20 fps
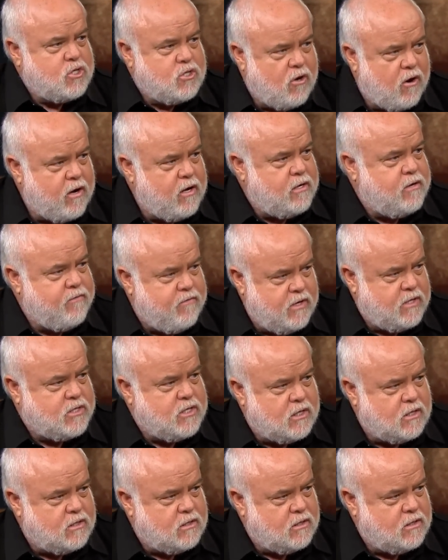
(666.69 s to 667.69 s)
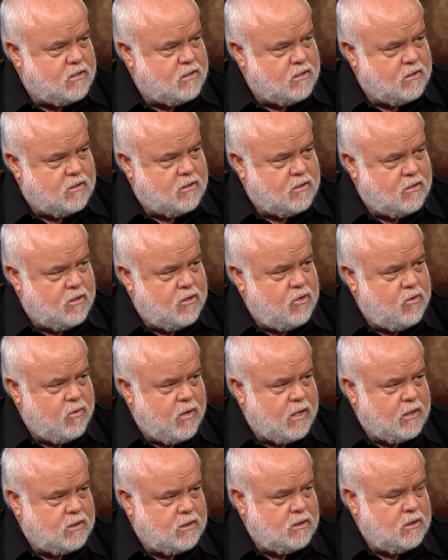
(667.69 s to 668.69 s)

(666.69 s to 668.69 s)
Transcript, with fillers: started to visit the U S?